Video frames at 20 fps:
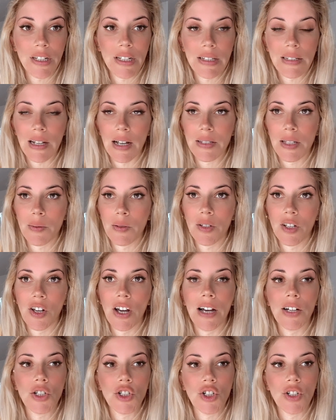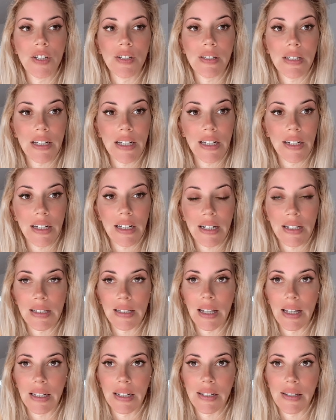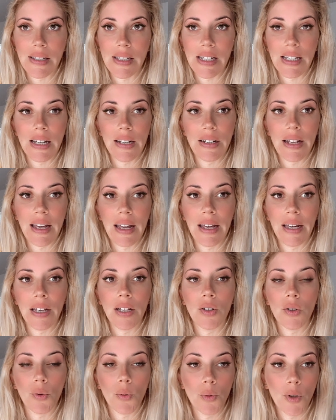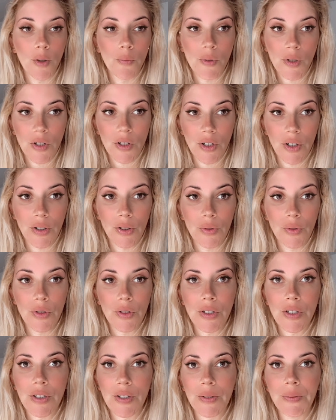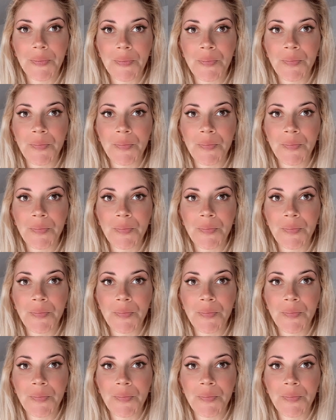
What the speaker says: It's not something that you actually did. It's like a DNA, chromosomes,